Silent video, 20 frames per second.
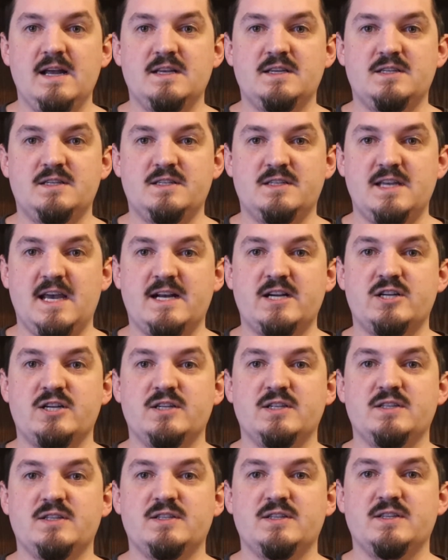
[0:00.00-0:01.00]

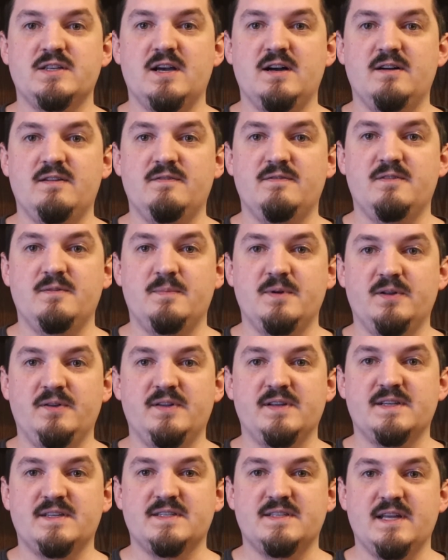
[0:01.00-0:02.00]
sections of the
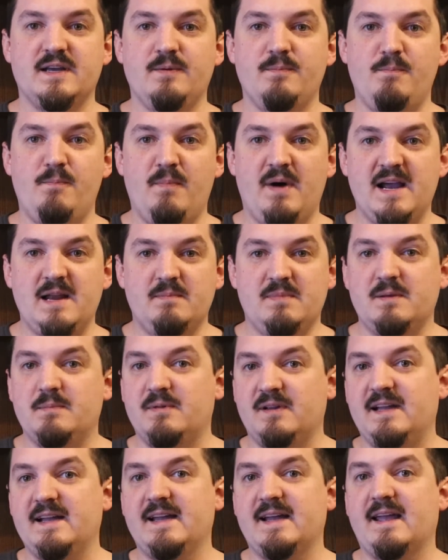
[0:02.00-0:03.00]
buildings that might be
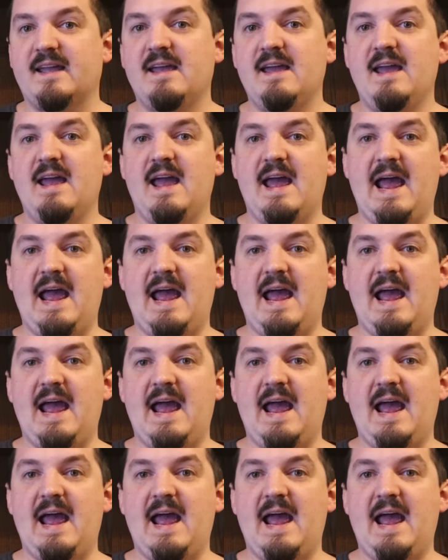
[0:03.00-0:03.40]
blank.